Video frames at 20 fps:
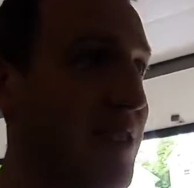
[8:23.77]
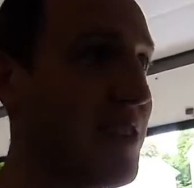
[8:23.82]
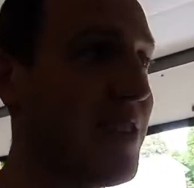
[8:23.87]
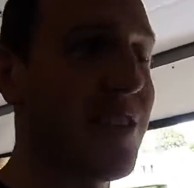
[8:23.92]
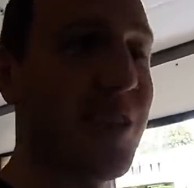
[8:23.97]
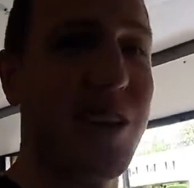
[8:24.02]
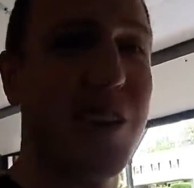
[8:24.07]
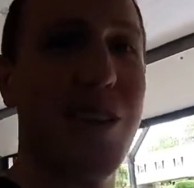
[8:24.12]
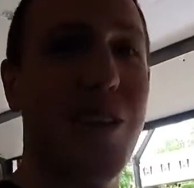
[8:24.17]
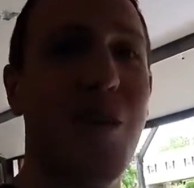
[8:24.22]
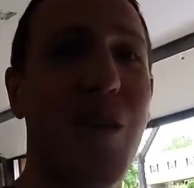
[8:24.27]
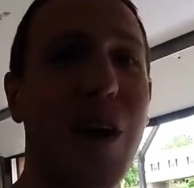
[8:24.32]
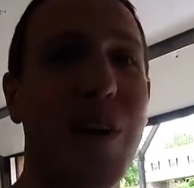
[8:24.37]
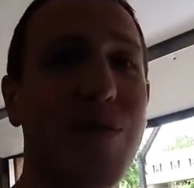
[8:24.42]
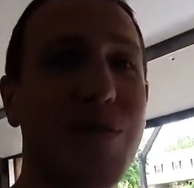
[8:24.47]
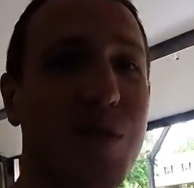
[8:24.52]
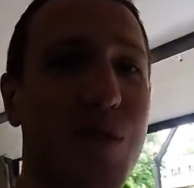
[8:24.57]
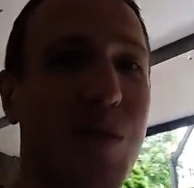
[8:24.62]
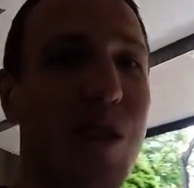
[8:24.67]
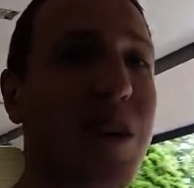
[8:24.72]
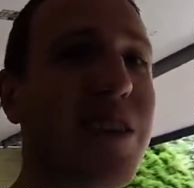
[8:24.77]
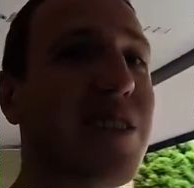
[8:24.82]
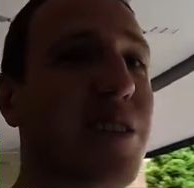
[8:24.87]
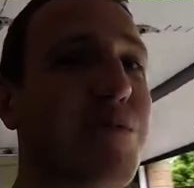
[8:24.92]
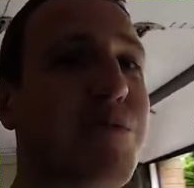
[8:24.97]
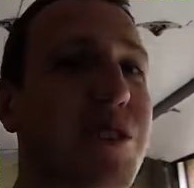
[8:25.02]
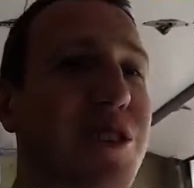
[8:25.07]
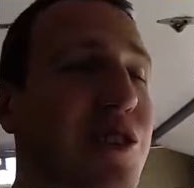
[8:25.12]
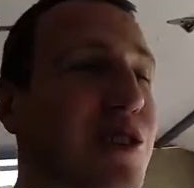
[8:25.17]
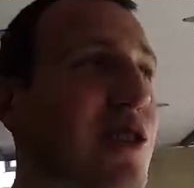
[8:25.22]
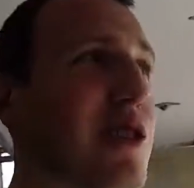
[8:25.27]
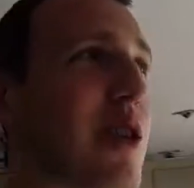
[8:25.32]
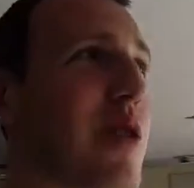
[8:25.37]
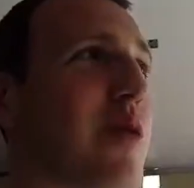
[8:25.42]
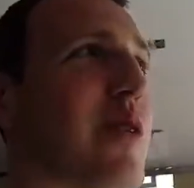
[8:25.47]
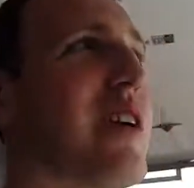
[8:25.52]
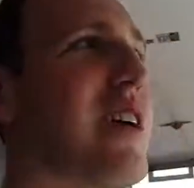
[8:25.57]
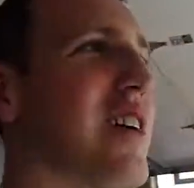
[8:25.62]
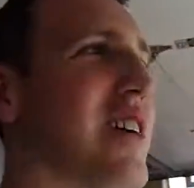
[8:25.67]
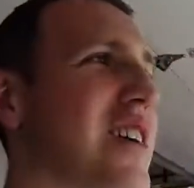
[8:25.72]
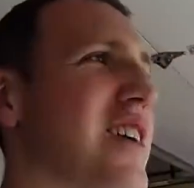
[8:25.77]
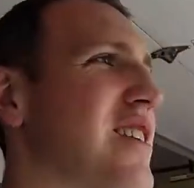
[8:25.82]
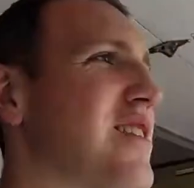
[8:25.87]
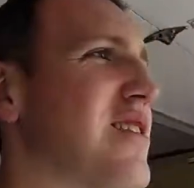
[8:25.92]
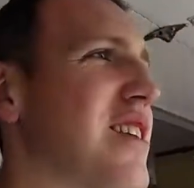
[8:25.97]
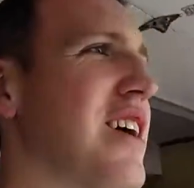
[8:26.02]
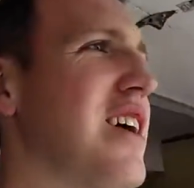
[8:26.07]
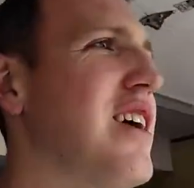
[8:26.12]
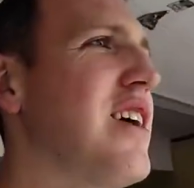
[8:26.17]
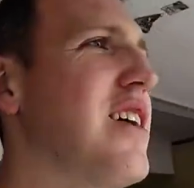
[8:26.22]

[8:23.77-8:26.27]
this thing though afterwards. I'm just so curious.